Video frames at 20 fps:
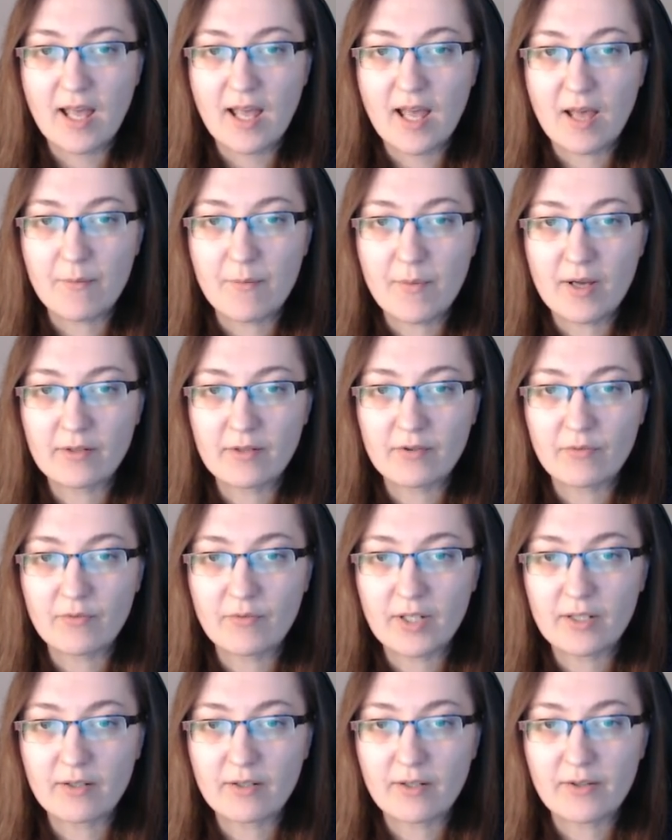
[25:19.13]
Among the
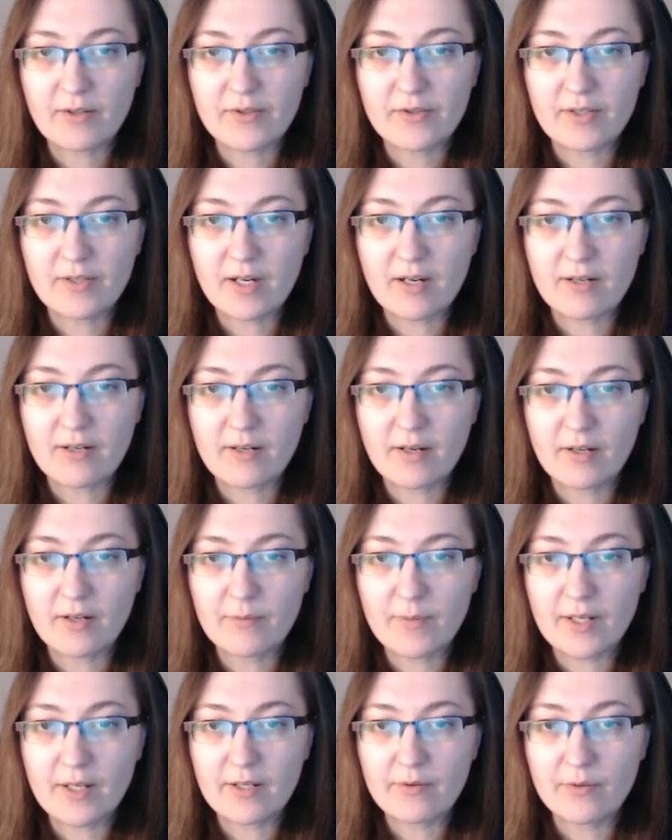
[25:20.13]
regulars, there are not
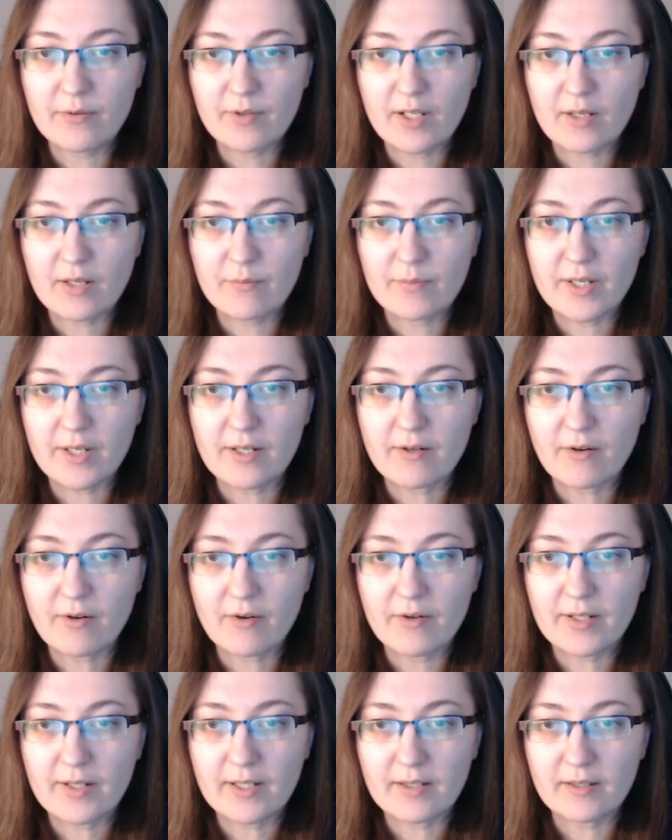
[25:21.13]
many who can beat
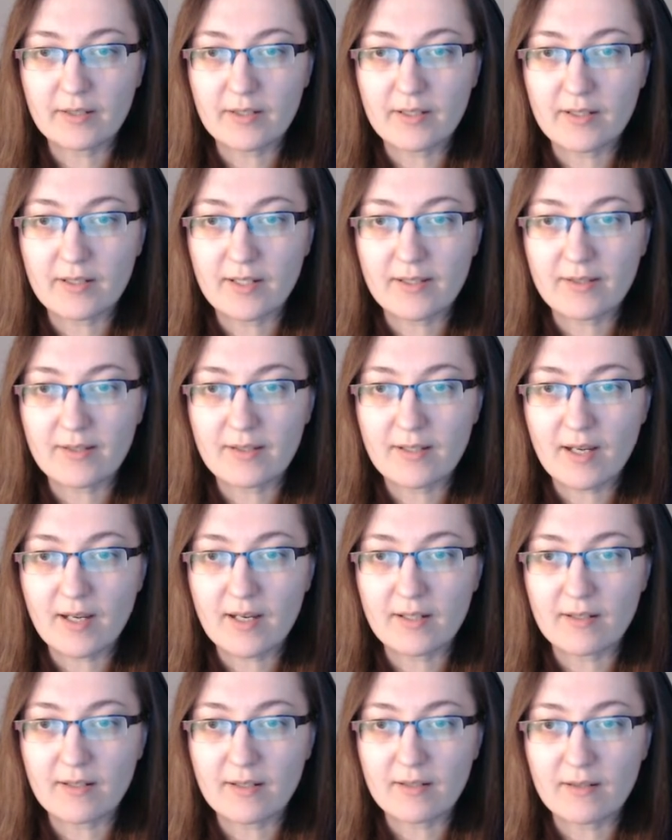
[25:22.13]
Horyang in that
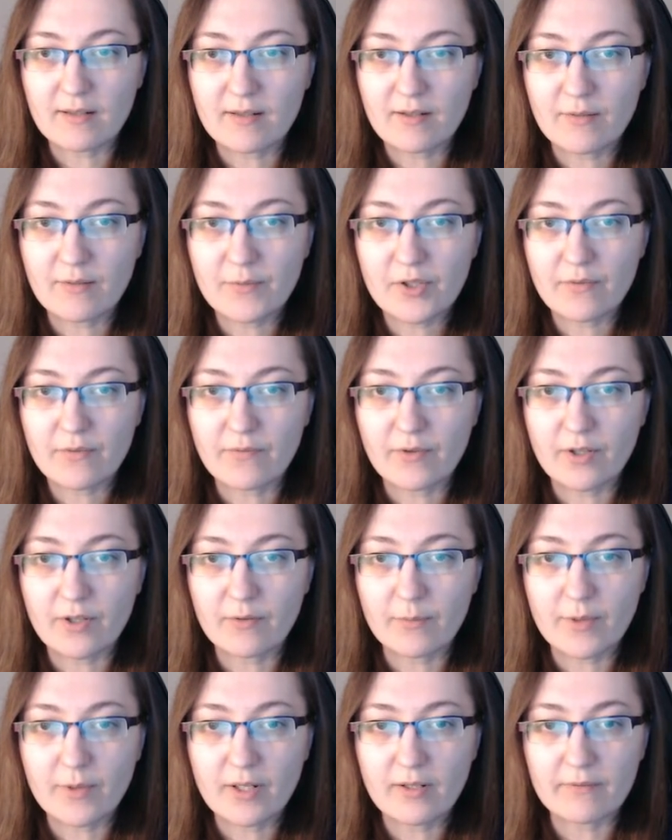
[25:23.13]
state in terms of raw
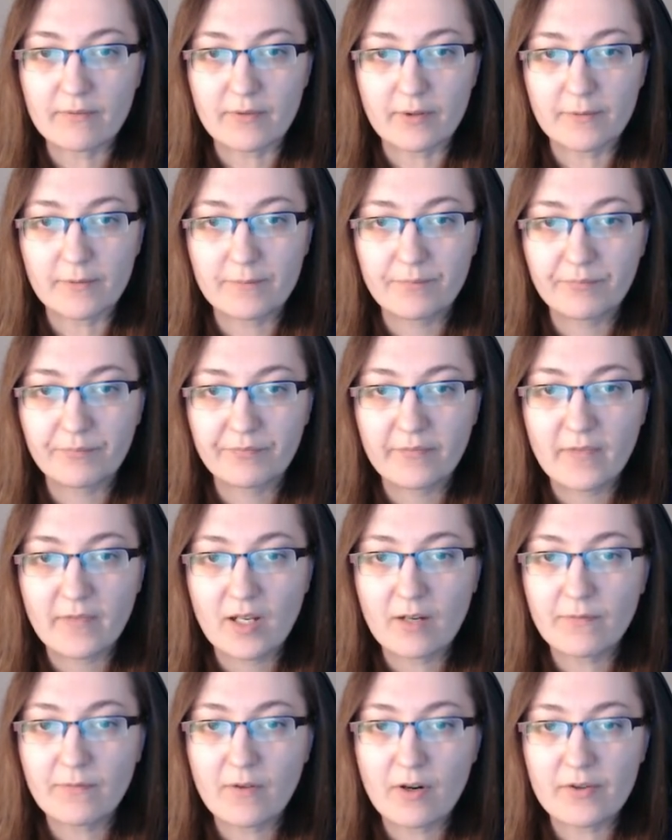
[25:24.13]
power.
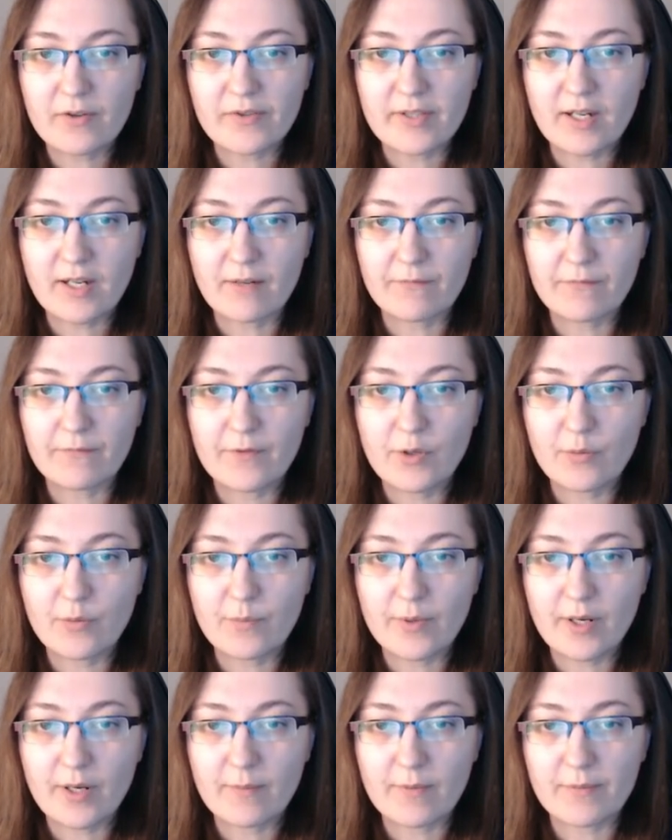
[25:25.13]
Of course, there are a few
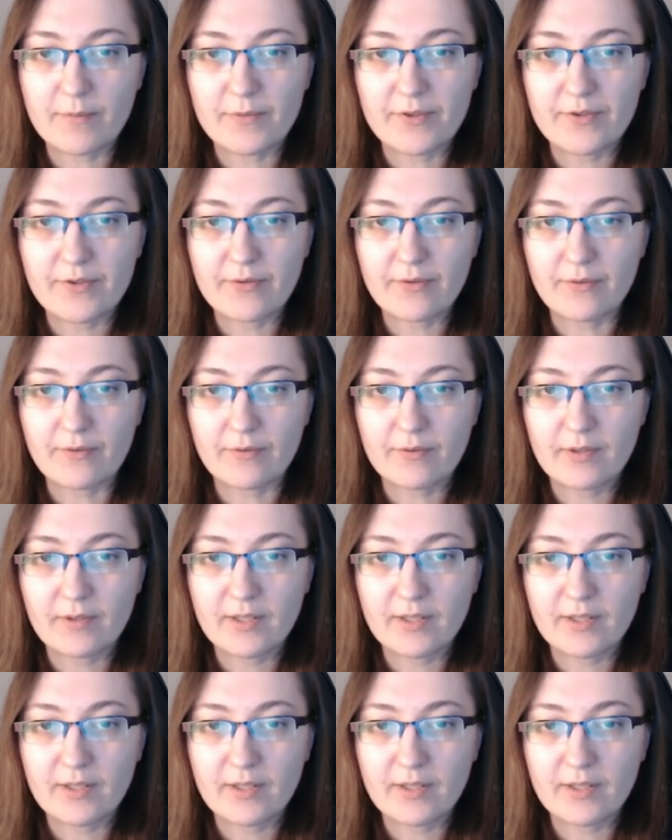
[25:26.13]
problems too.